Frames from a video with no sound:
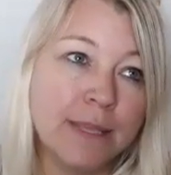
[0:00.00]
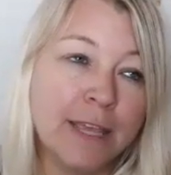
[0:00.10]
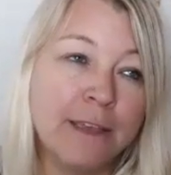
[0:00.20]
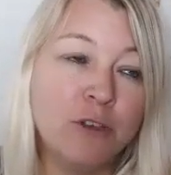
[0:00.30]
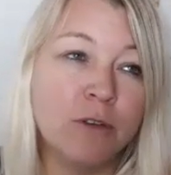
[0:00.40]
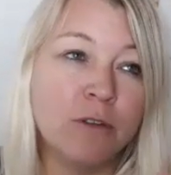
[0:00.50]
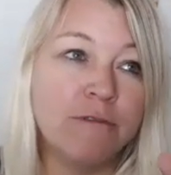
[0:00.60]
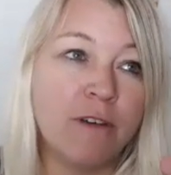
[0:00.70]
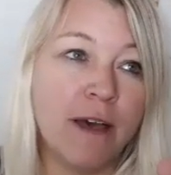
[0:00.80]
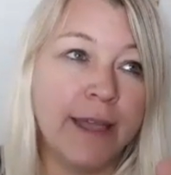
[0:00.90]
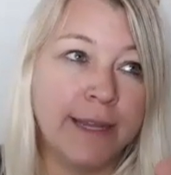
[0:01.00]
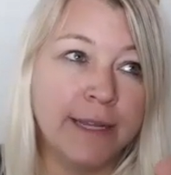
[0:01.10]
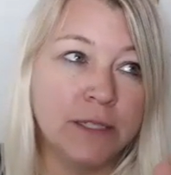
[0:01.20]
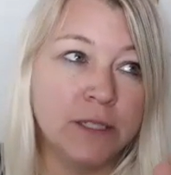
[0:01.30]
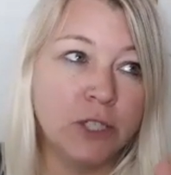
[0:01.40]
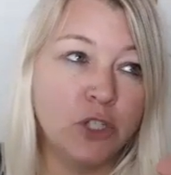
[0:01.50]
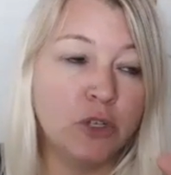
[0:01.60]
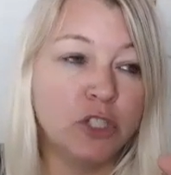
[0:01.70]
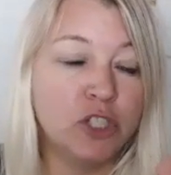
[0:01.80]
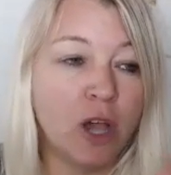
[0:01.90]
if you can find
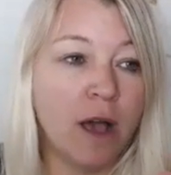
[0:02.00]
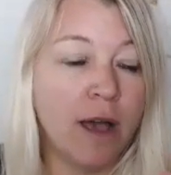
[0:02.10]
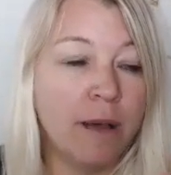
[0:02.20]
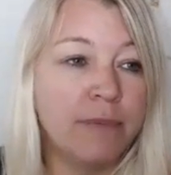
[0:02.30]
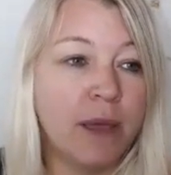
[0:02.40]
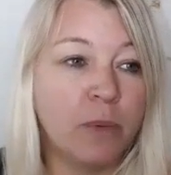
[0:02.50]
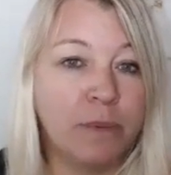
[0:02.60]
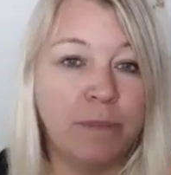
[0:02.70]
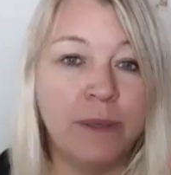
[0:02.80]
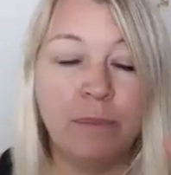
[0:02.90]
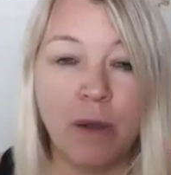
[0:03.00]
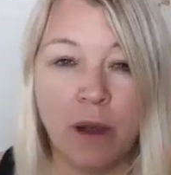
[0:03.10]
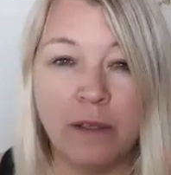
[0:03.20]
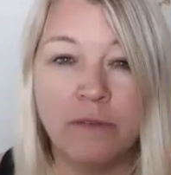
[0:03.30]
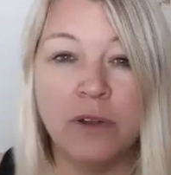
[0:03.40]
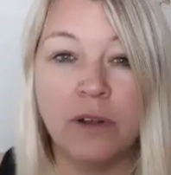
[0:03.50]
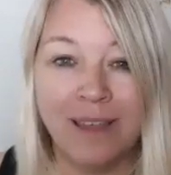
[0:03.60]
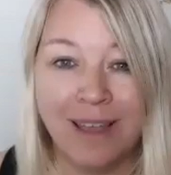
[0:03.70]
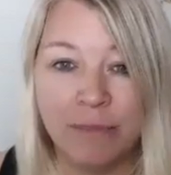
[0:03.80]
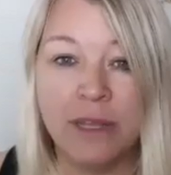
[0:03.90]
your job that would be part of your
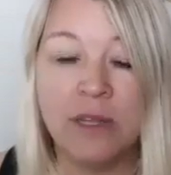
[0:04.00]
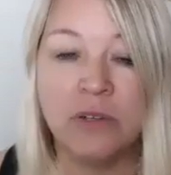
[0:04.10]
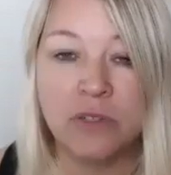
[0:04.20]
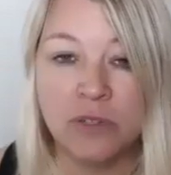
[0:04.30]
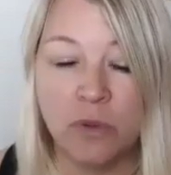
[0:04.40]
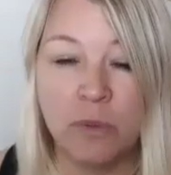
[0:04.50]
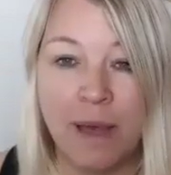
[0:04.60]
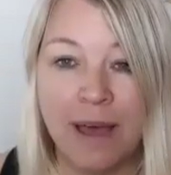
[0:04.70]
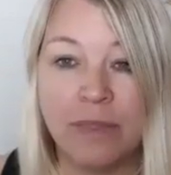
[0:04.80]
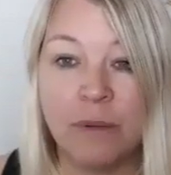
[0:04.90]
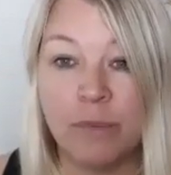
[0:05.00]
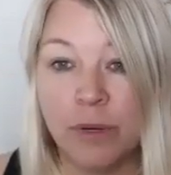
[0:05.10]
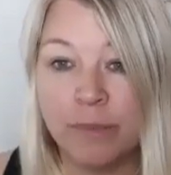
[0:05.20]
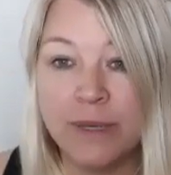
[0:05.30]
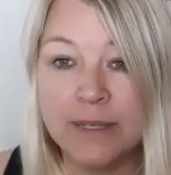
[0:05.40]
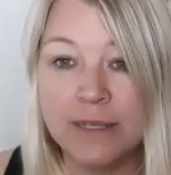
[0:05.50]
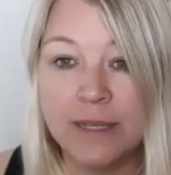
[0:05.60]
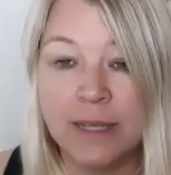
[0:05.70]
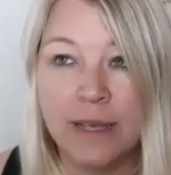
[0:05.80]
alignment and your soul path and purpose,